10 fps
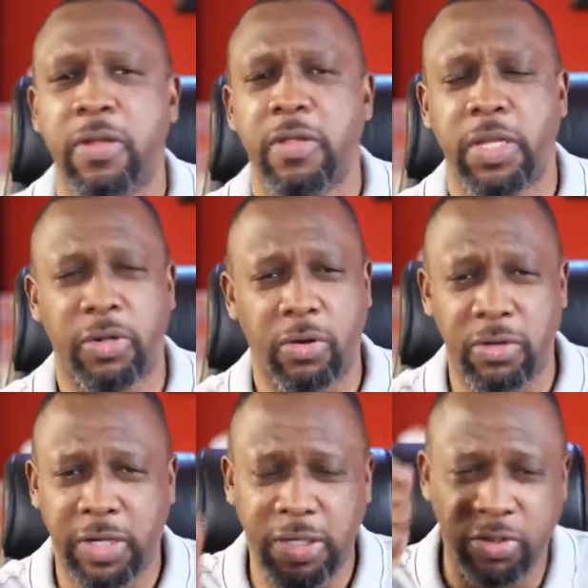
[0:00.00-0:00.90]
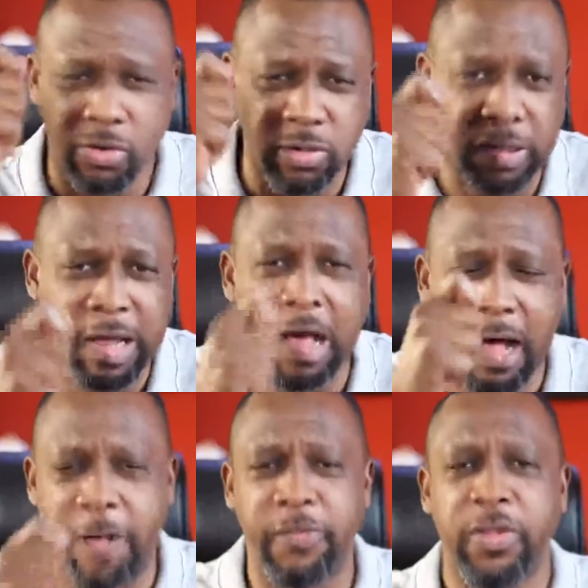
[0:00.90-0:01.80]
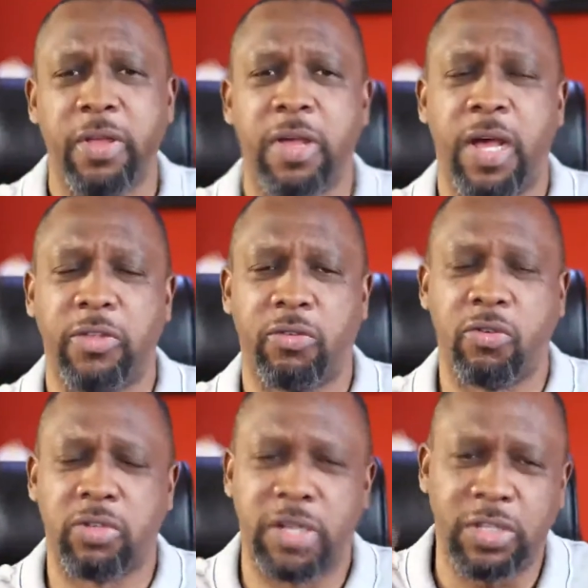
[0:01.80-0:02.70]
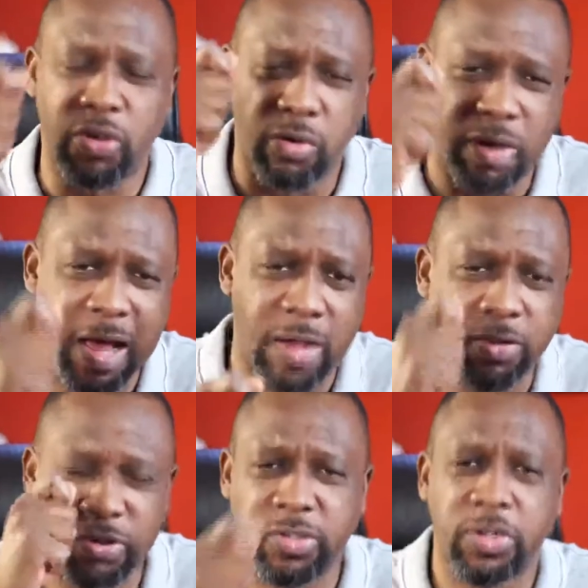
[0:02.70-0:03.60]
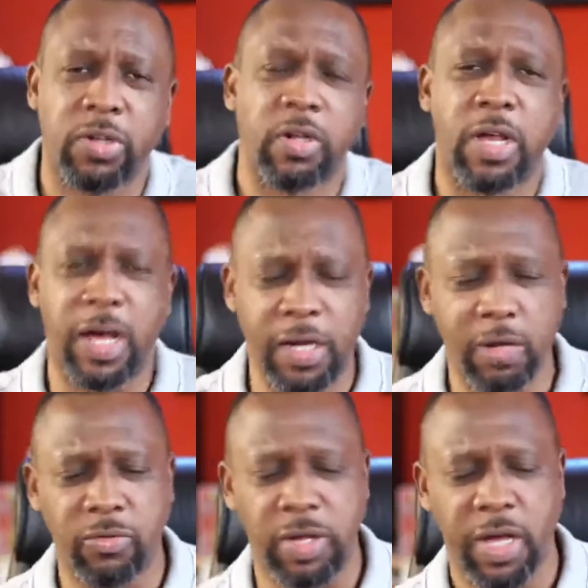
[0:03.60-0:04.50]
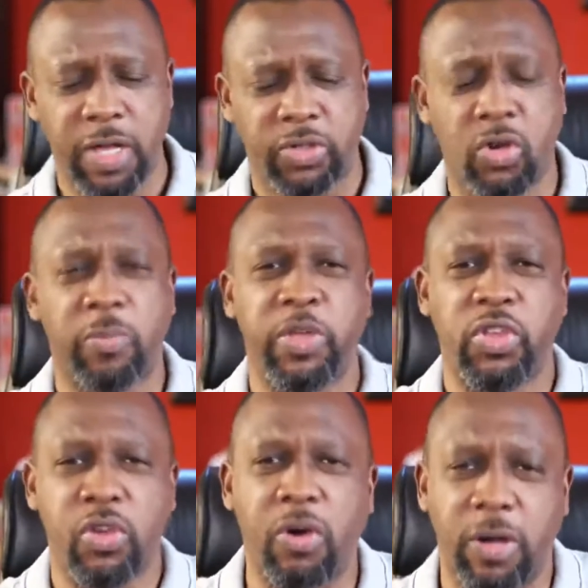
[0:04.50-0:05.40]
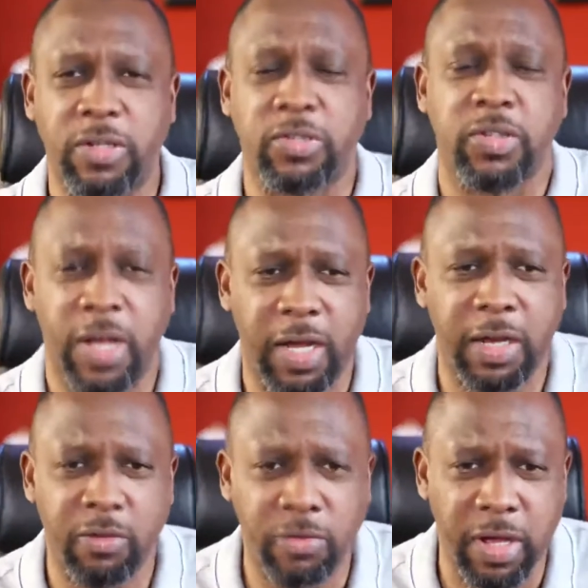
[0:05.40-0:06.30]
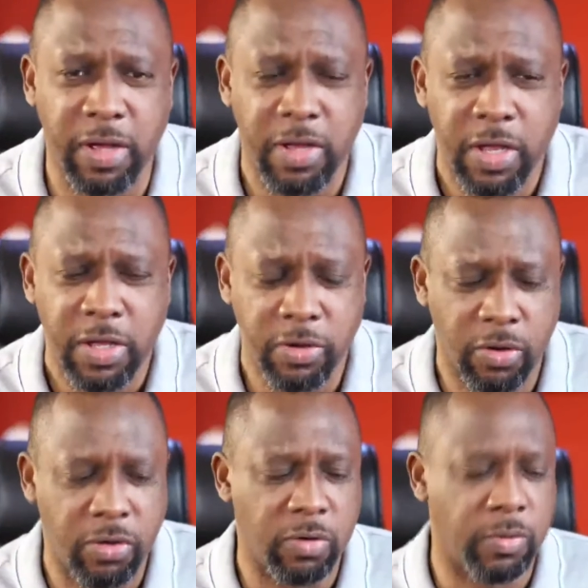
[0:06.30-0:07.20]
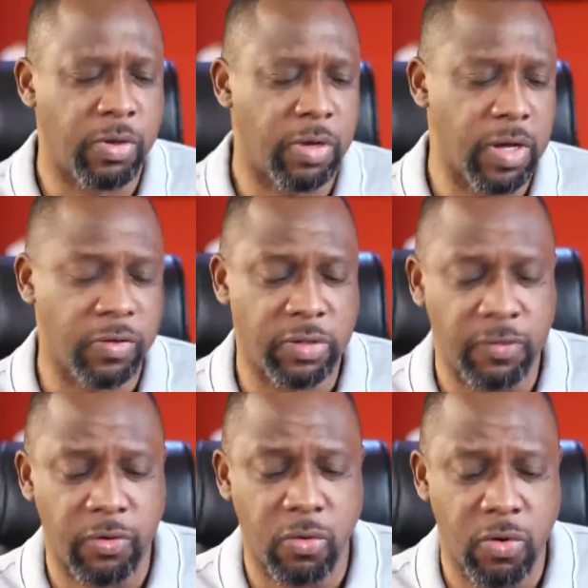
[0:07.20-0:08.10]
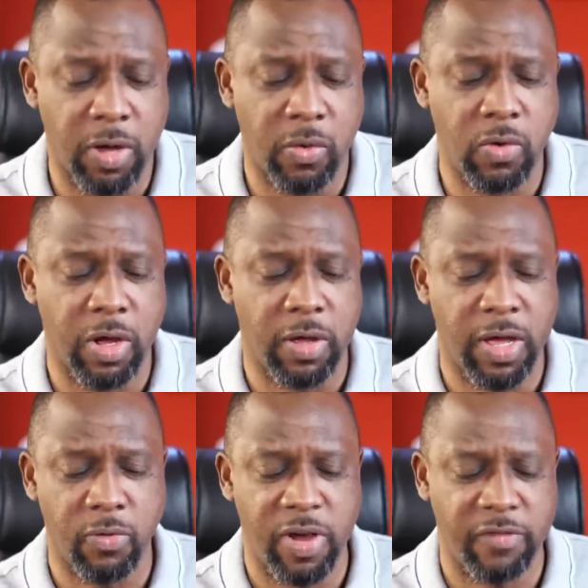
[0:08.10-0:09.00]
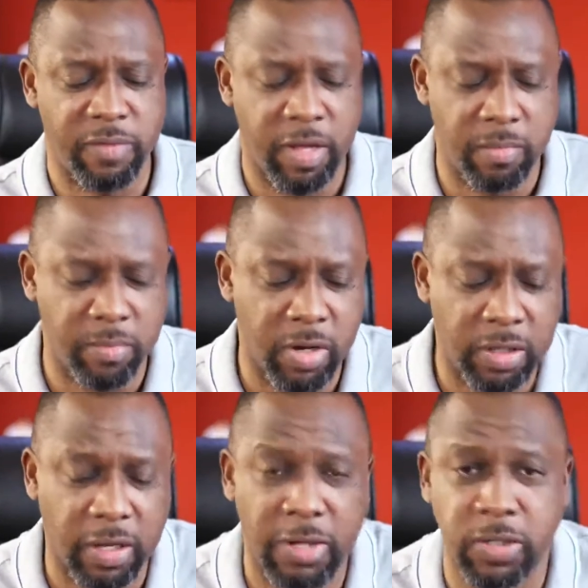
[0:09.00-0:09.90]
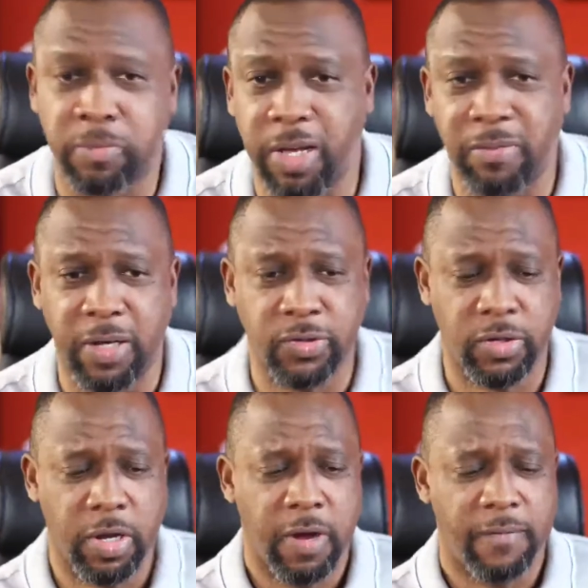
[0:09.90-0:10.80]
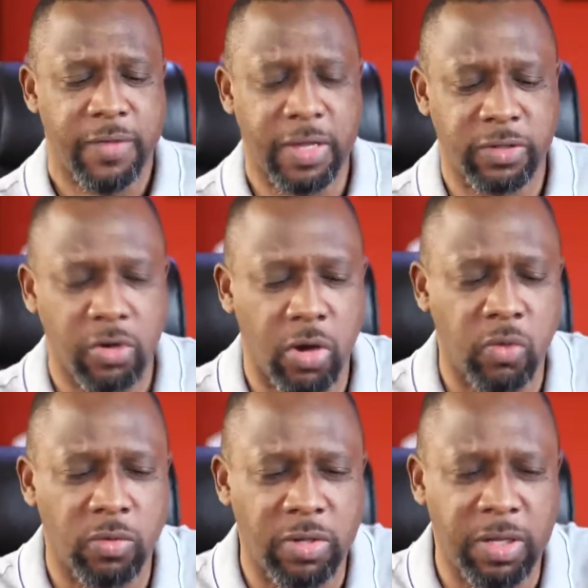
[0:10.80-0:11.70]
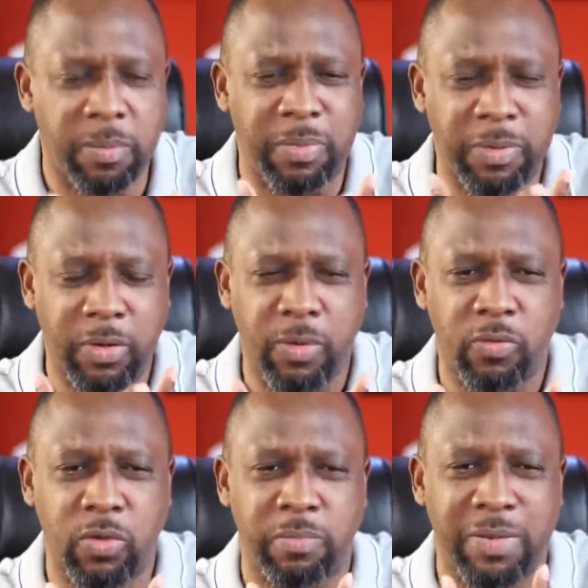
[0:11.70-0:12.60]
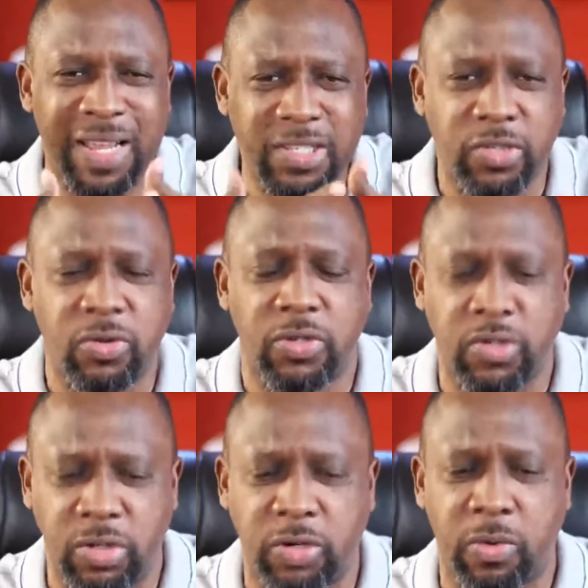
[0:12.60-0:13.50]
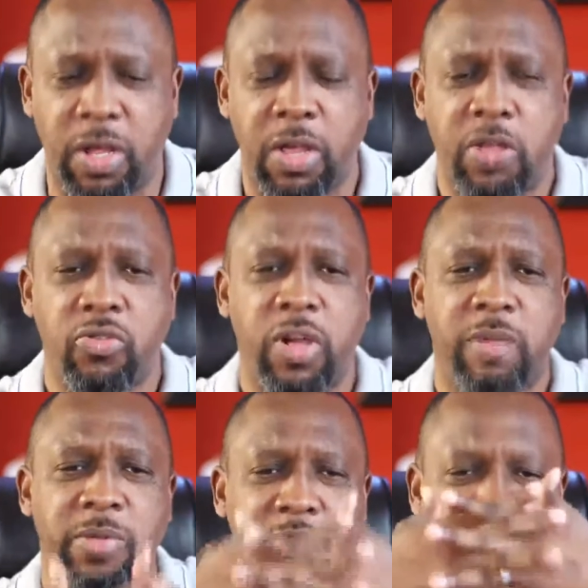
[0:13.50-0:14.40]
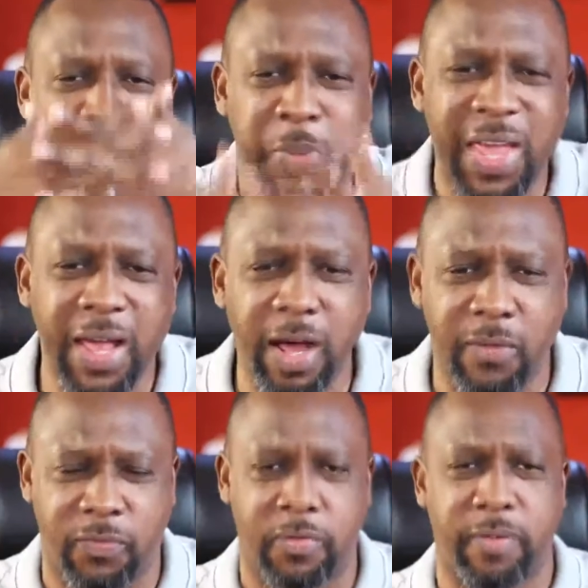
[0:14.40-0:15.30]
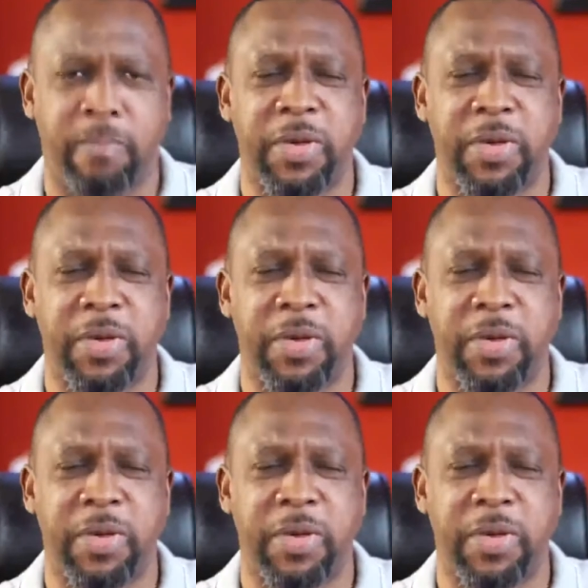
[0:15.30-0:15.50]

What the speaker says: That you're going to get your own car and you're going to get your own house. Hallelujah. It's going to be yours. Hallelujah. You're going to, those of you who have mortgage payments, that God will bless you in such a way you're able to pay off